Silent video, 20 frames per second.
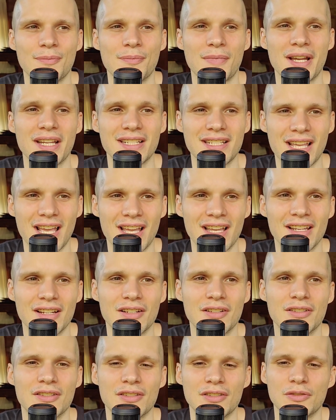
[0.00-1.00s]
My
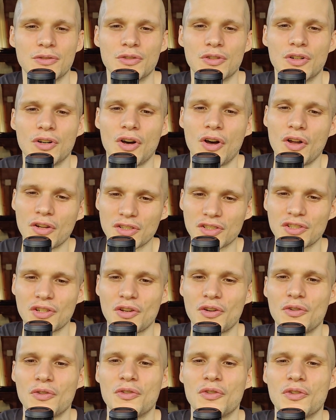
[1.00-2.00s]
dad
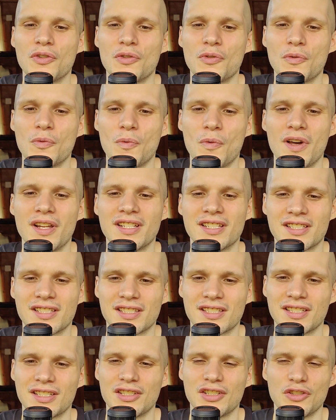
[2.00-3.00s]
also
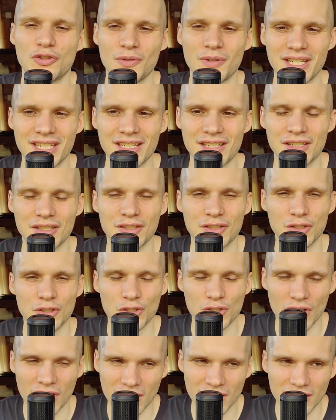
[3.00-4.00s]
wants to eat
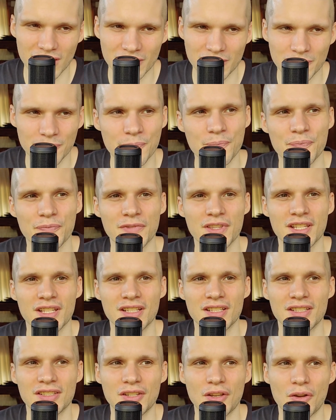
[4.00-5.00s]
chocolate.
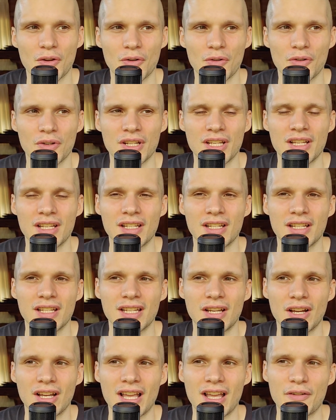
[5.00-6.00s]
So
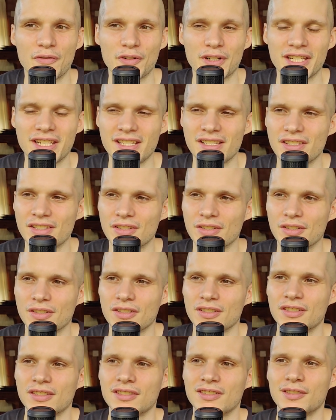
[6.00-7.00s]
every
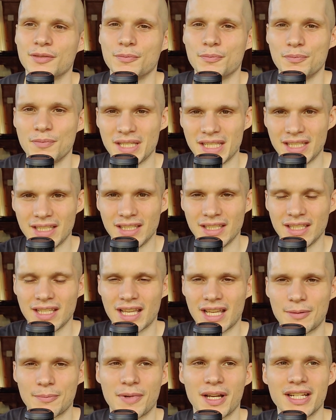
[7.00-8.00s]
Easter, me
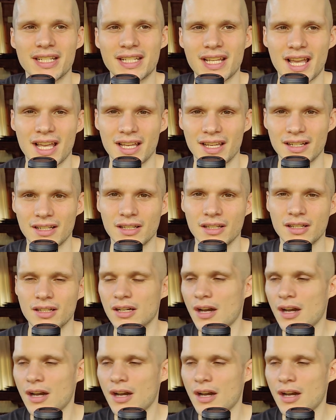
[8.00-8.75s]
and my dad,